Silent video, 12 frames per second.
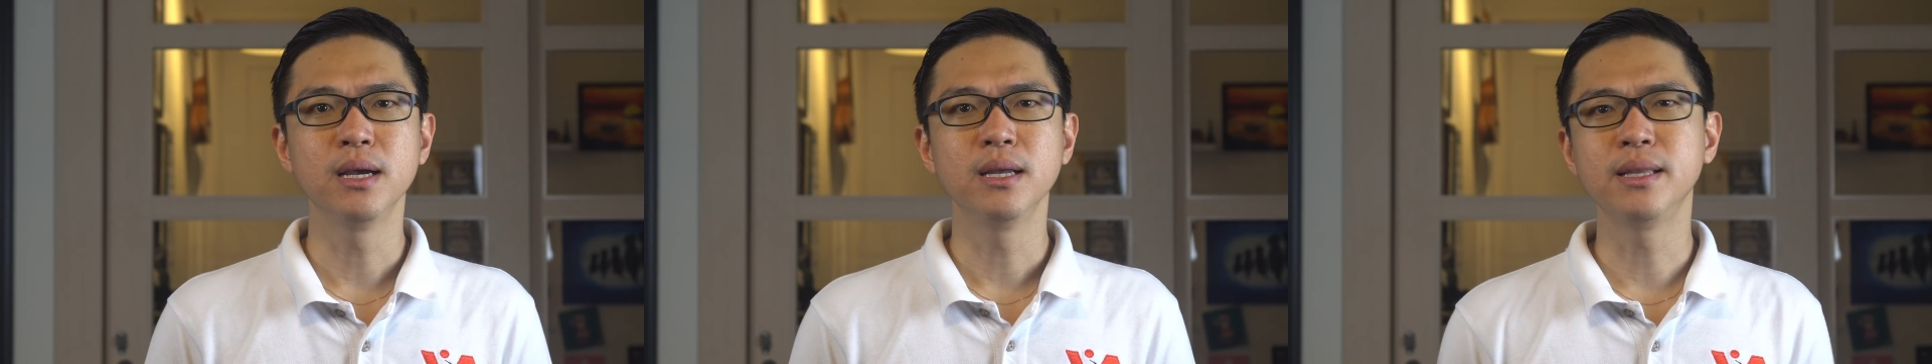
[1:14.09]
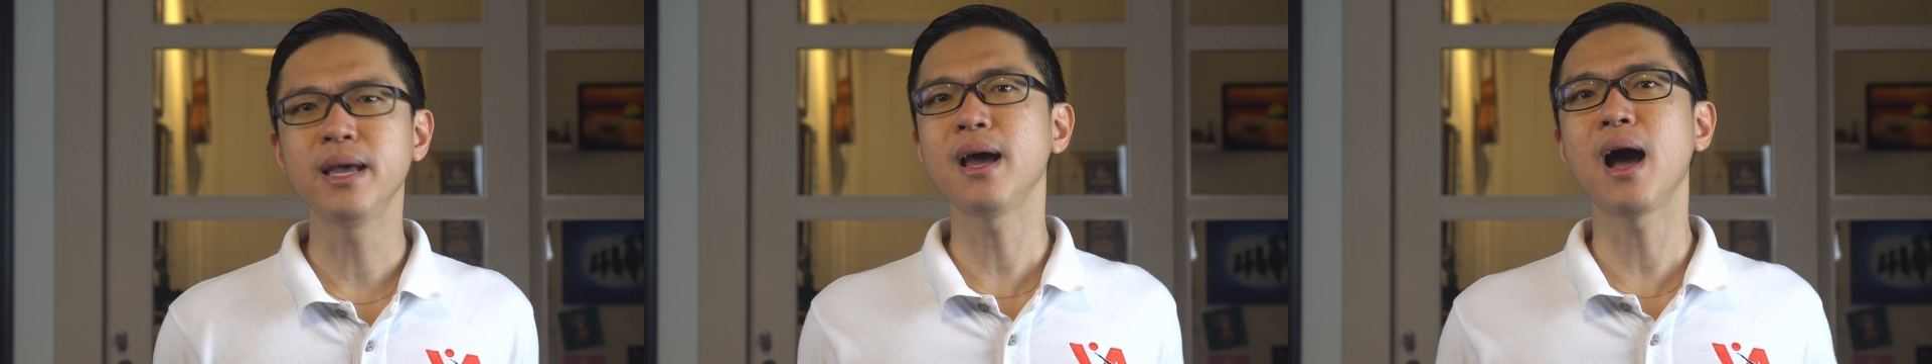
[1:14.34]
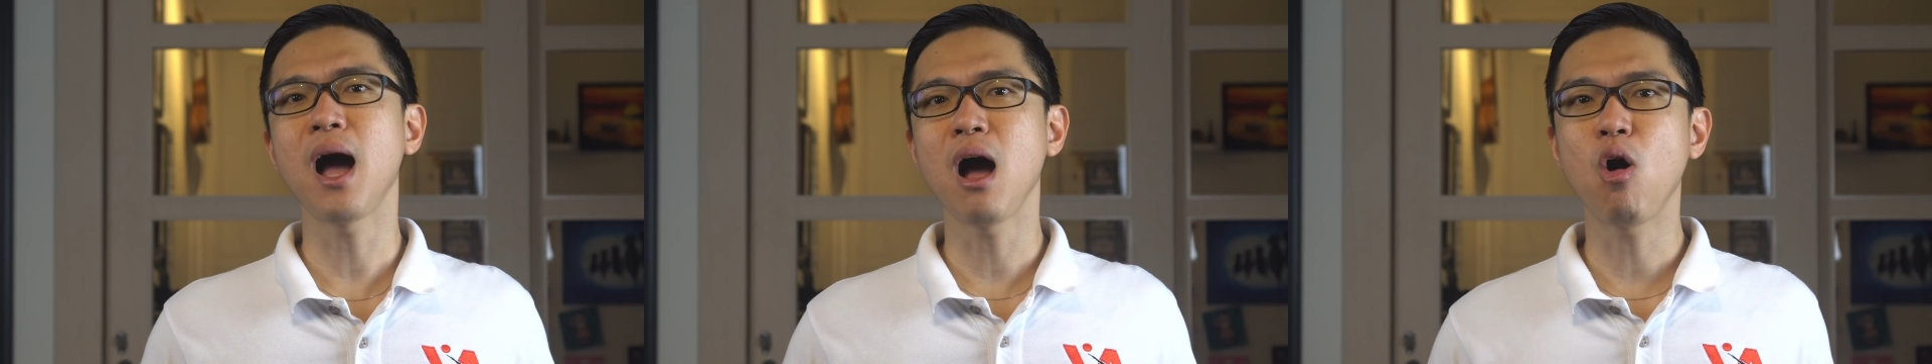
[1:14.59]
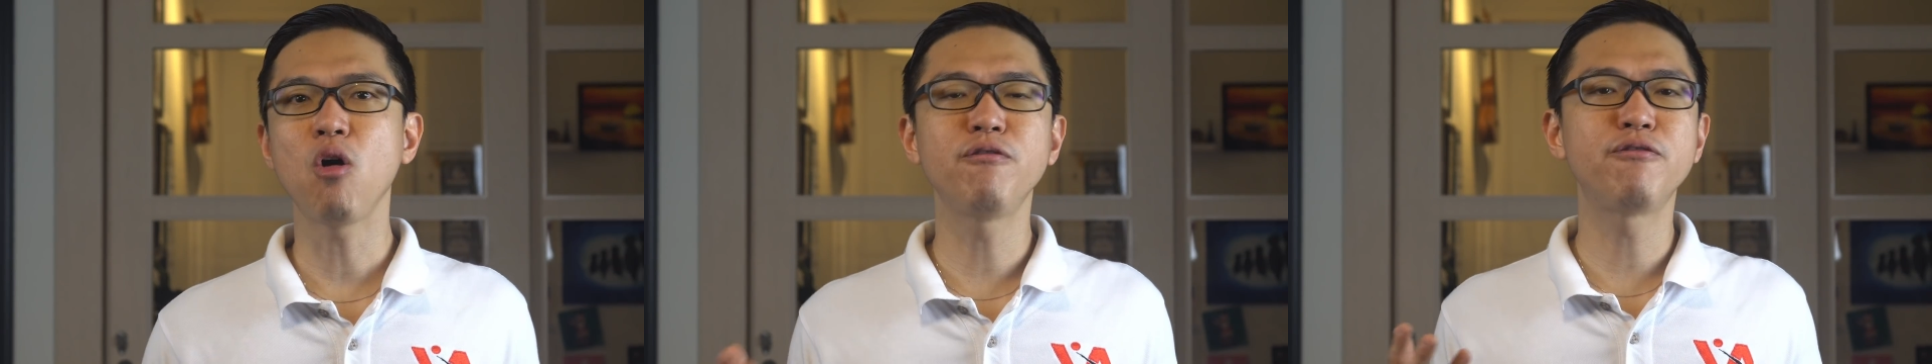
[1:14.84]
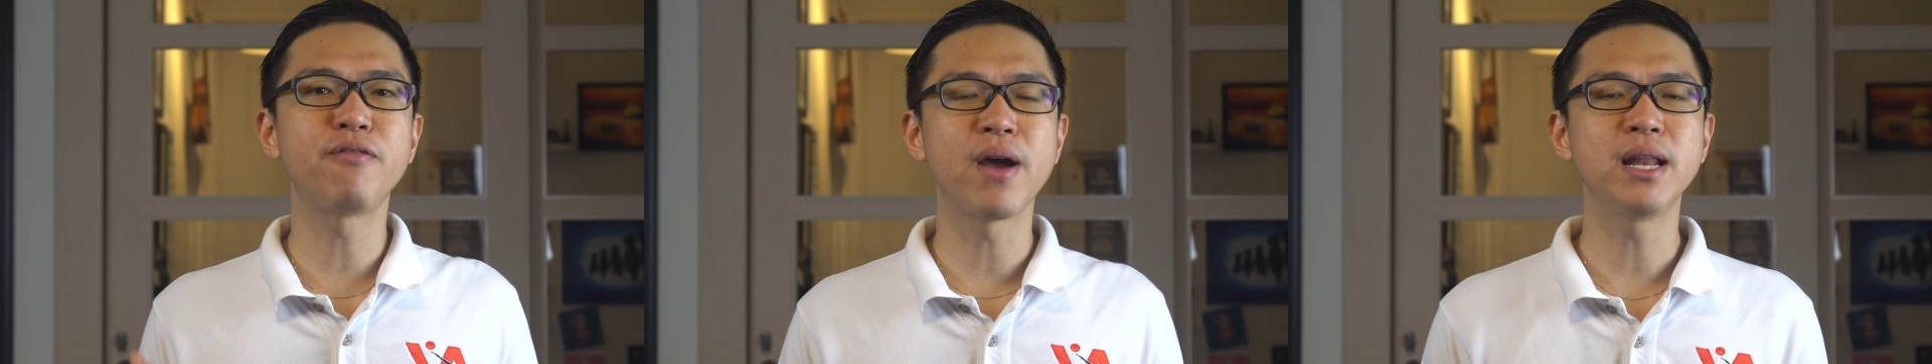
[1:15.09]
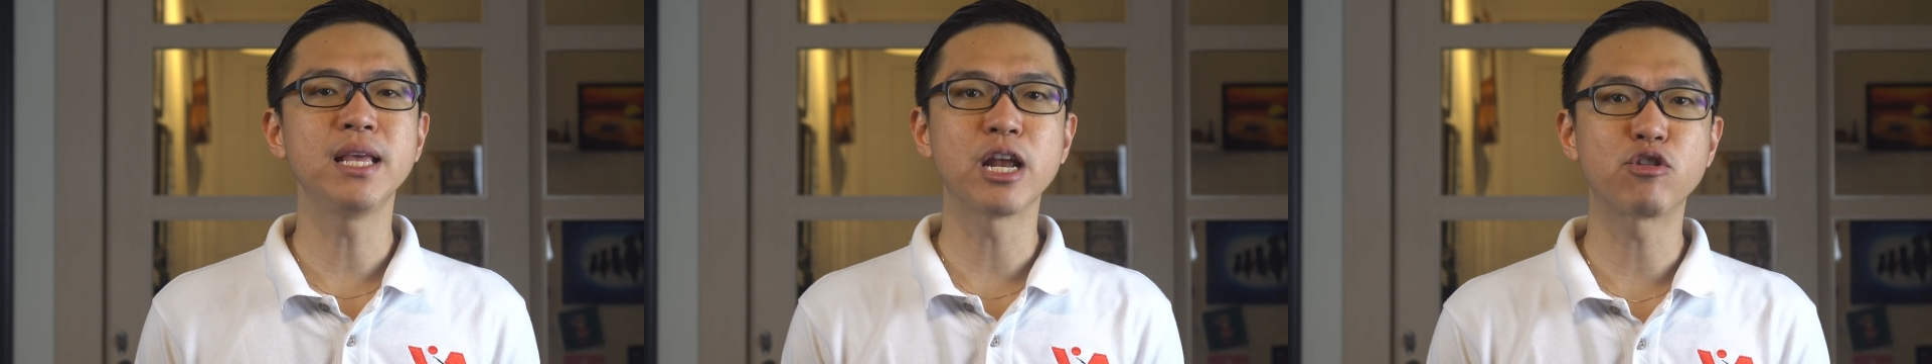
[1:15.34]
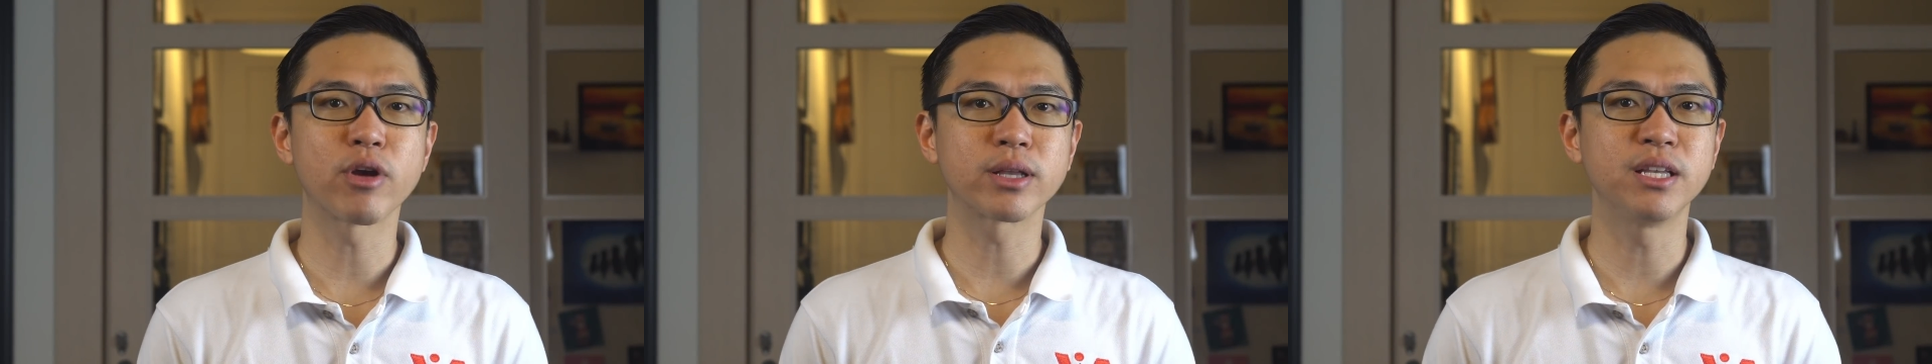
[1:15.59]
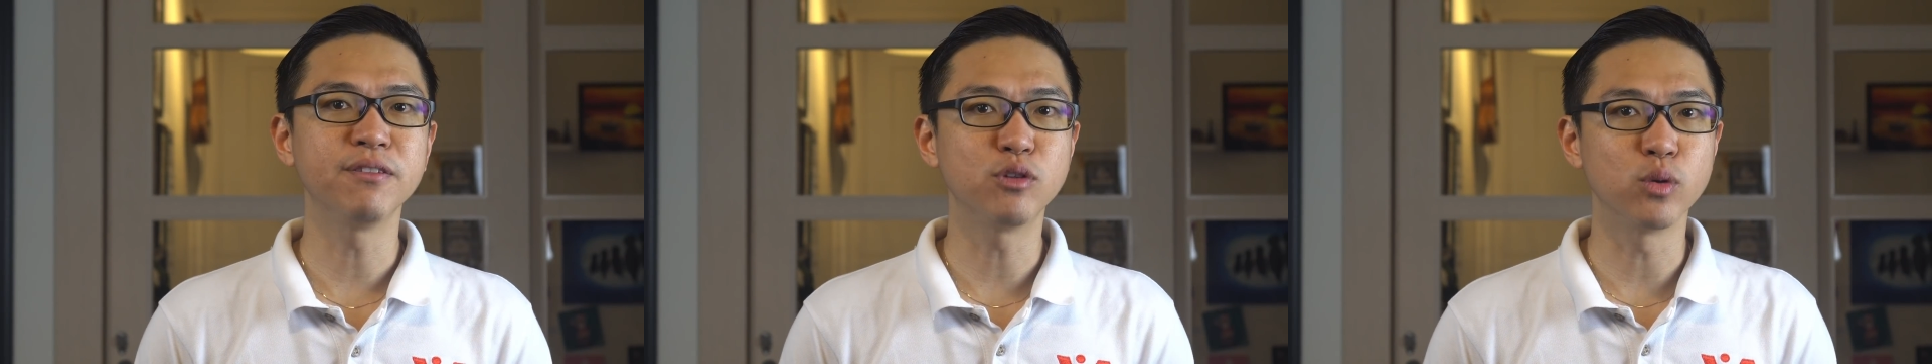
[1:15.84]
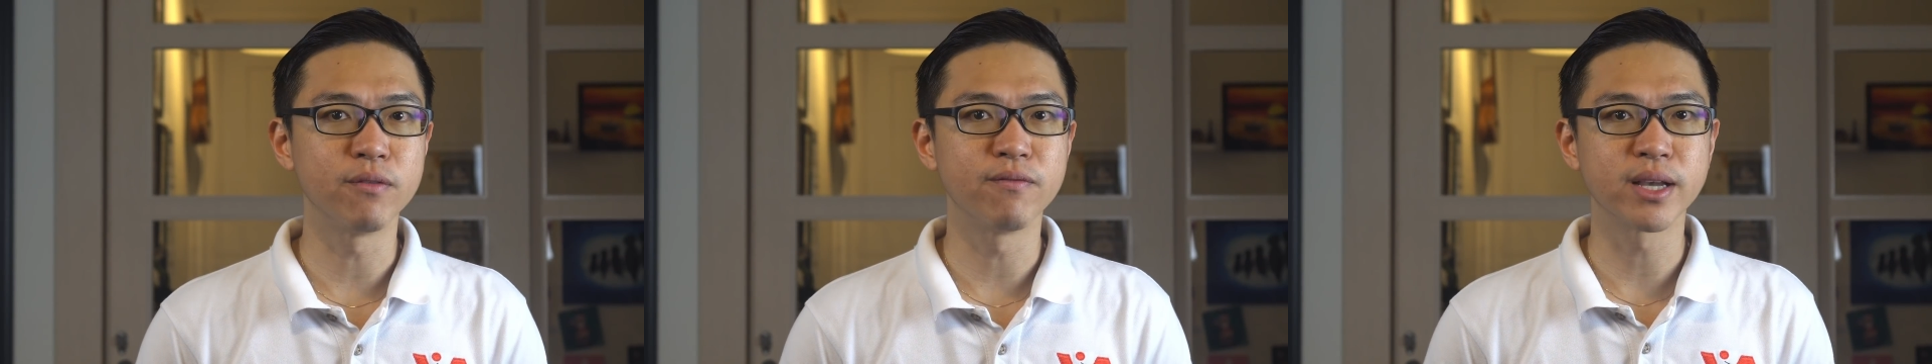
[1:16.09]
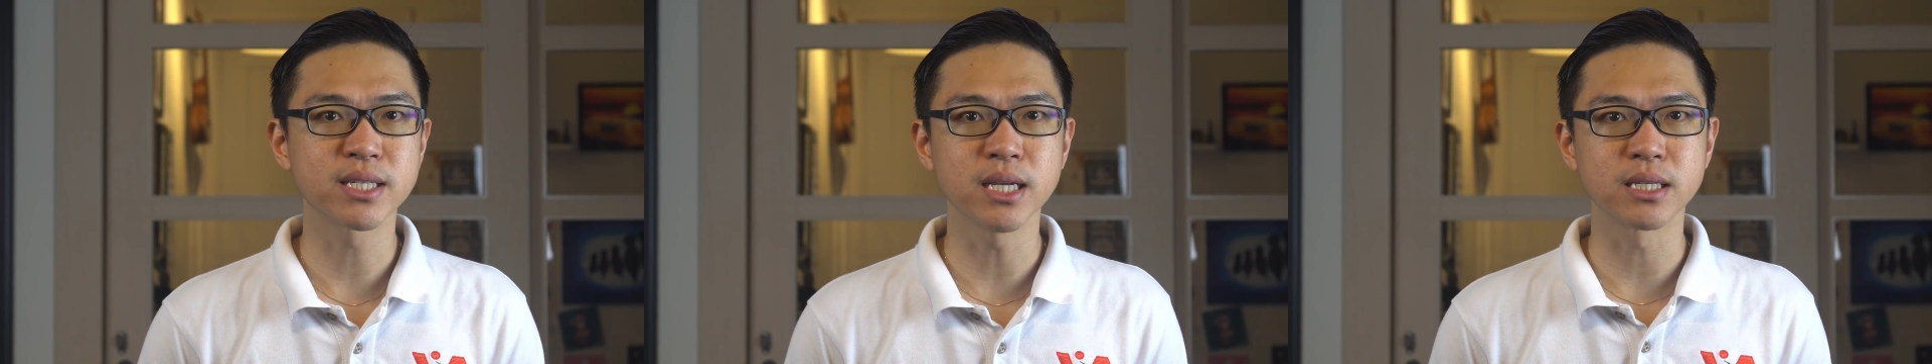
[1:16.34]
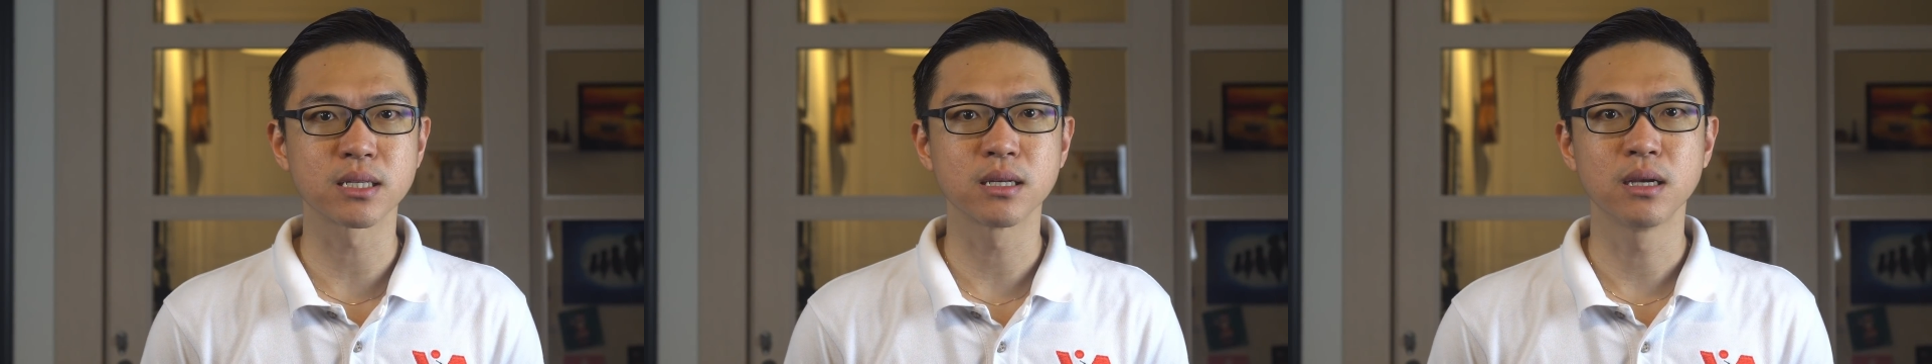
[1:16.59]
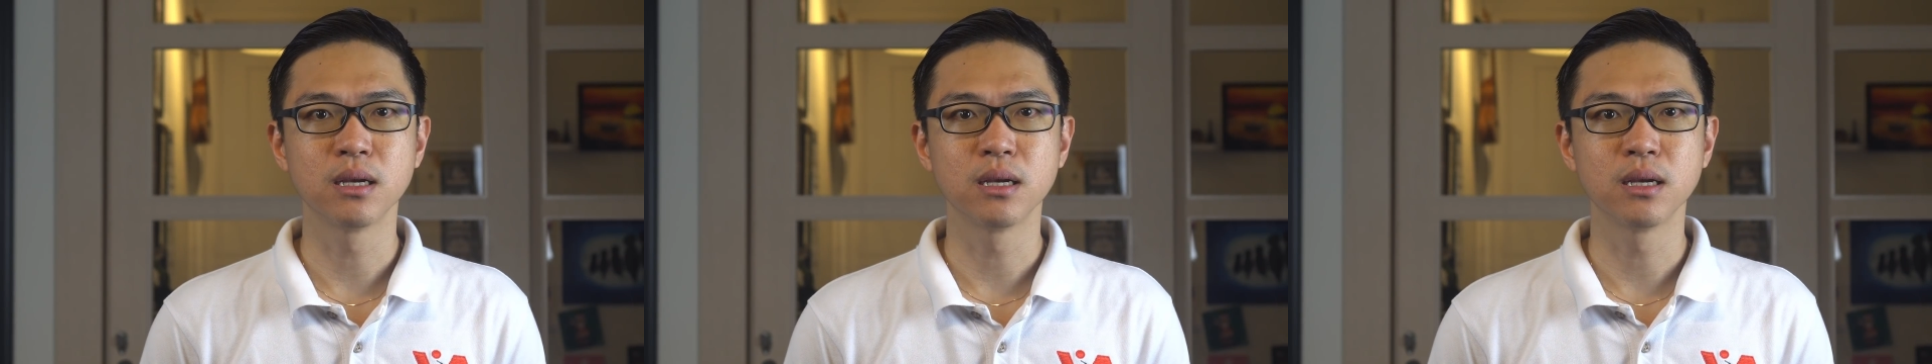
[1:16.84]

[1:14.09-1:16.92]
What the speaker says: they are all fairly attractive to investors.